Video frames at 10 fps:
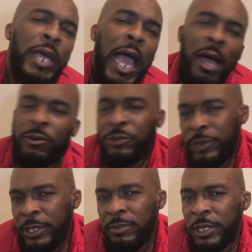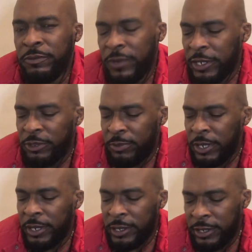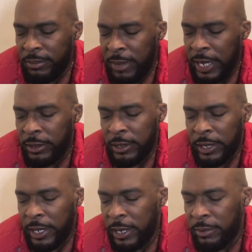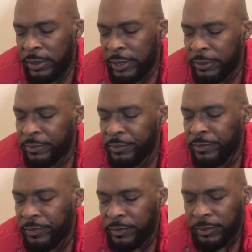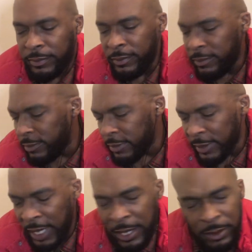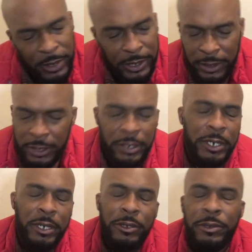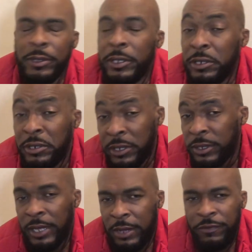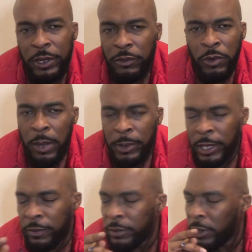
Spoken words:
I was really motherfucking strong until Mike took her. But anyway, this chick used to look just like fucking Robin Givens.